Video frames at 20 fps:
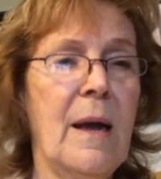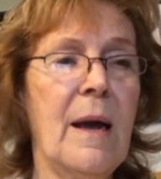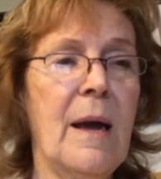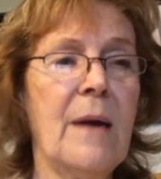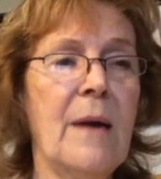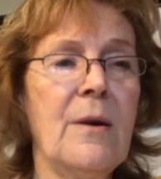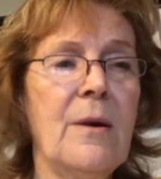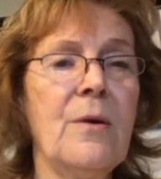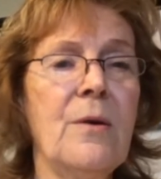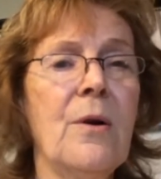
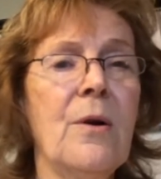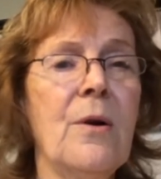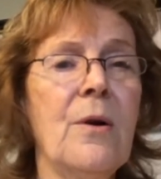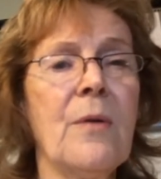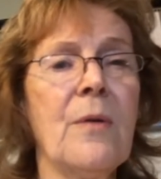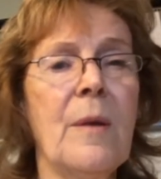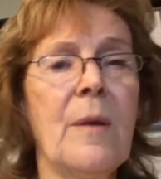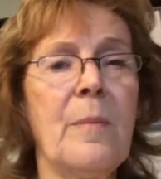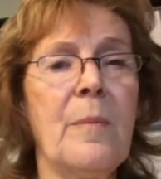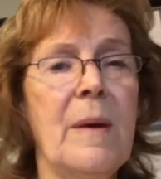and you know
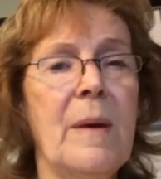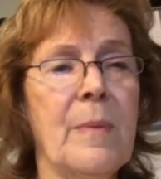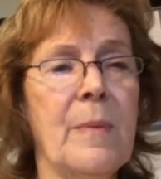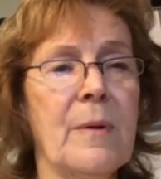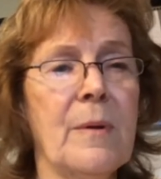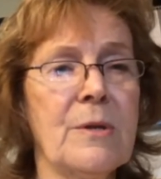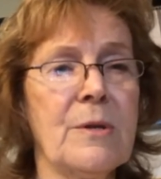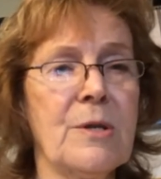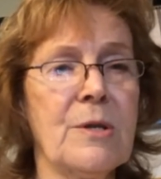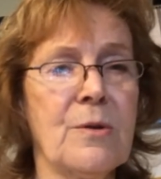that
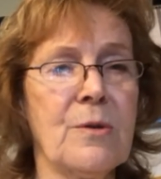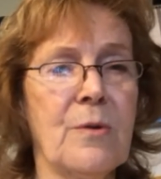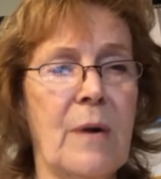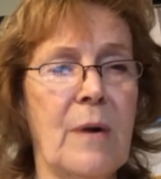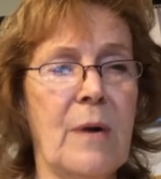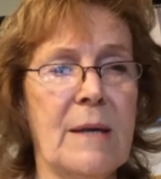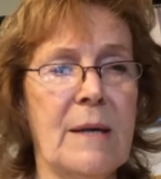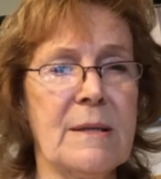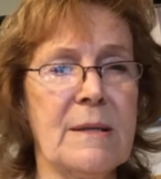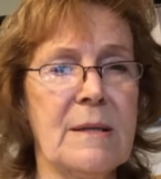people are
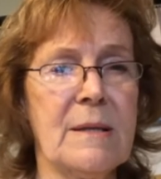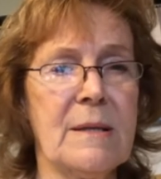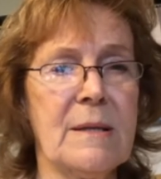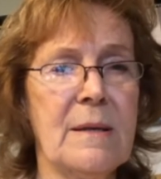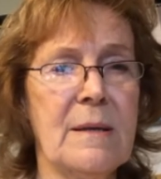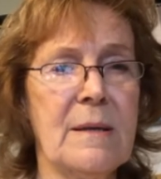stressed,